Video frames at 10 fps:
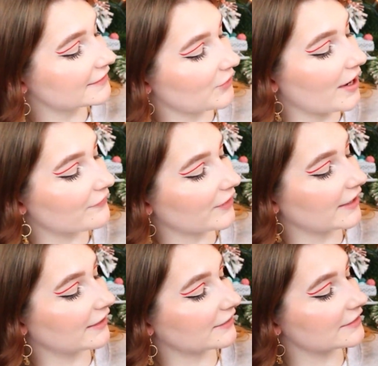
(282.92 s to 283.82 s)
so I have
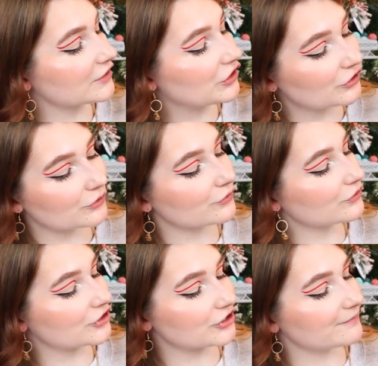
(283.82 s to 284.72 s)
like this
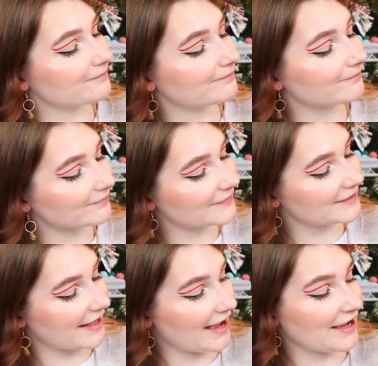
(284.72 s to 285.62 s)
huge
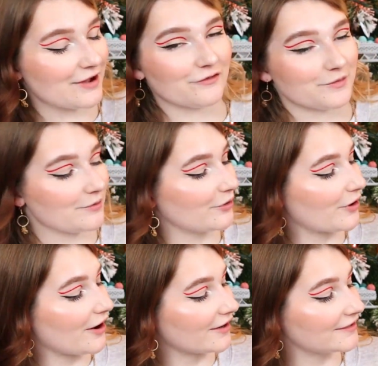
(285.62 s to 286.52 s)
set of amiibo
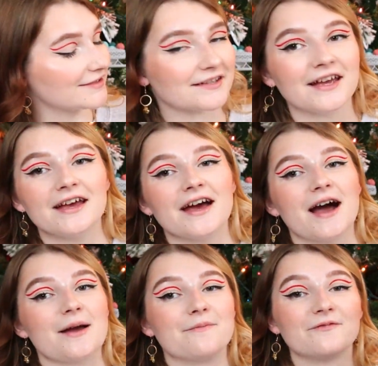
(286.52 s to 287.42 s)
cards.
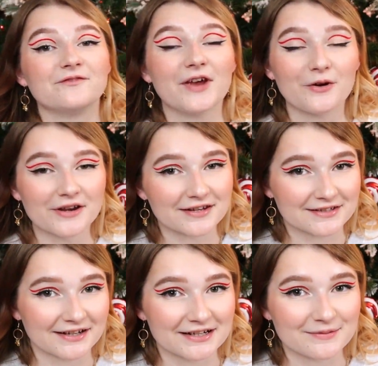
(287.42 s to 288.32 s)
I'm very
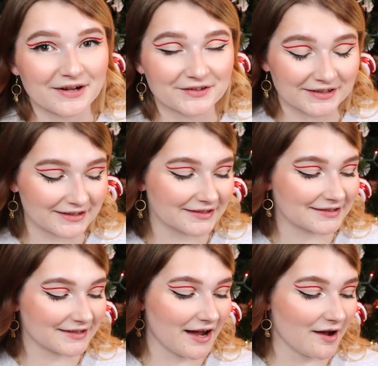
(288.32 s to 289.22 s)
excited about
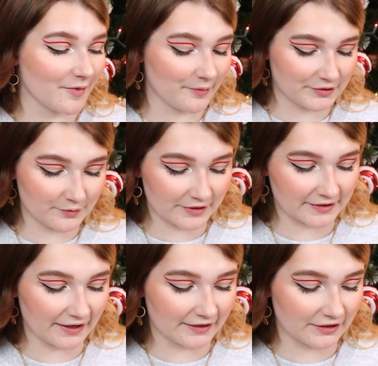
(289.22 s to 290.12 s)
this. Um, I'm super
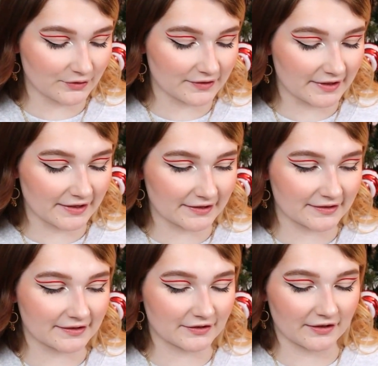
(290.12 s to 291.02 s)
excited to use
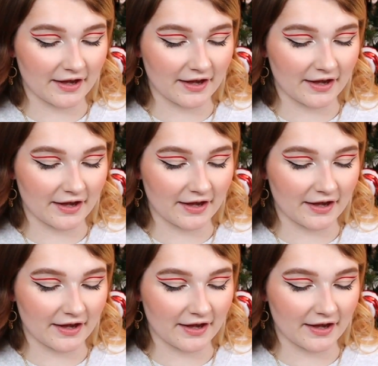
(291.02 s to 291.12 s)
this.